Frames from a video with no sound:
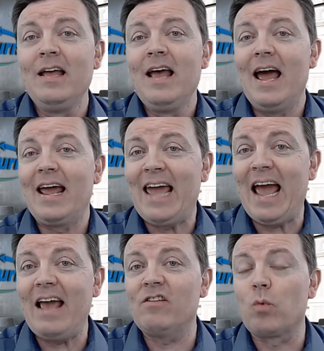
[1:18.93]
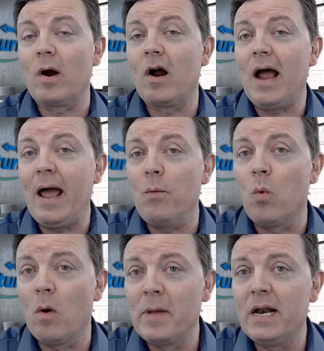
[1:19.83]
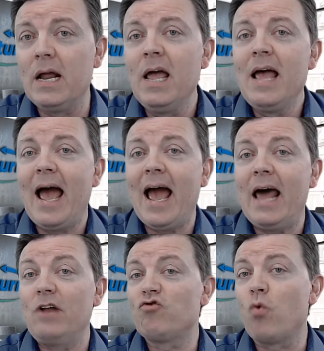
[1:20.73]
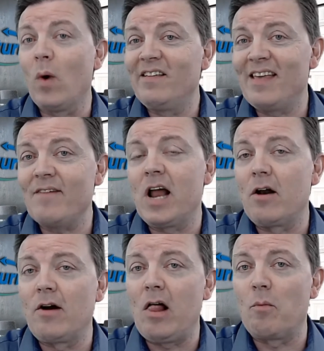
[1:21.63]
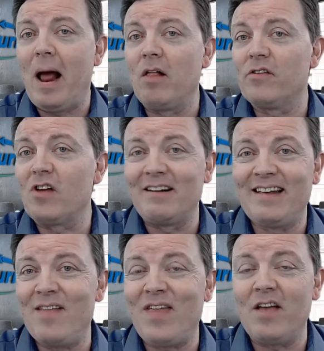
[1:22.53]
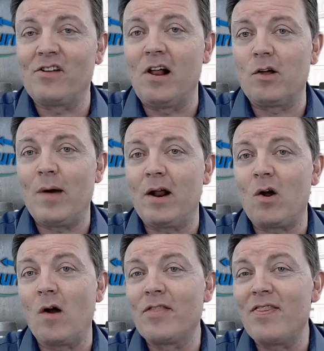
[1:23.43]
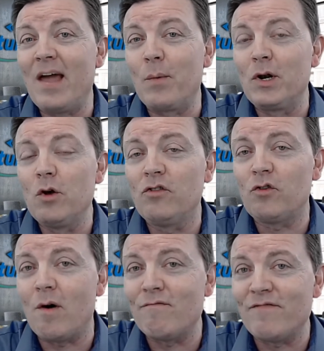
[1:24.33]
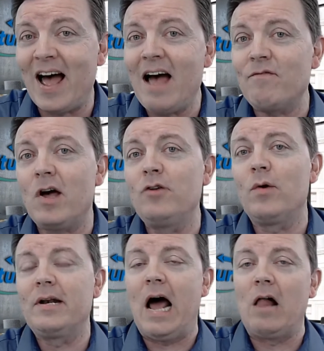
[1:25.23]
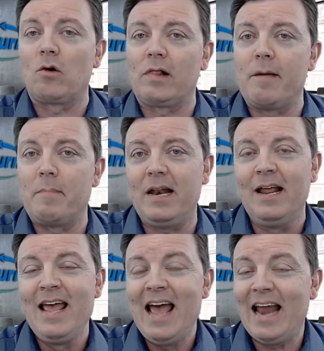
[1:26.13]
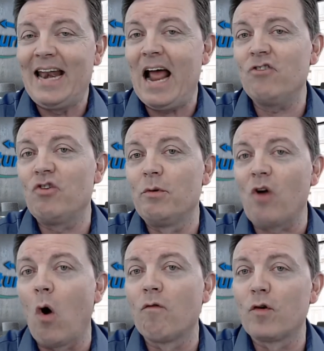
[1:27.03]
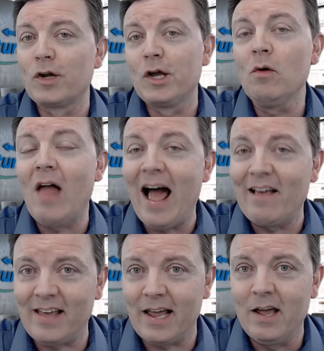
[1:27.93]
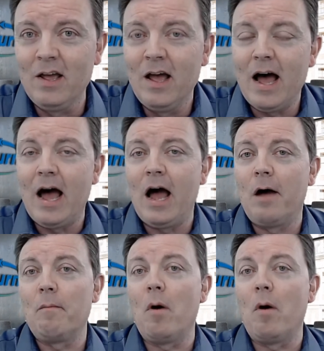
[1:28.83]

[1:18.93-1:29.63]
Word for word: a case where a woman had a twenty-seven hundred dollar balance on a ten thousand dollar credit card that they reduced to a five hundred dollar limit, and now she was overutilizing. Uh,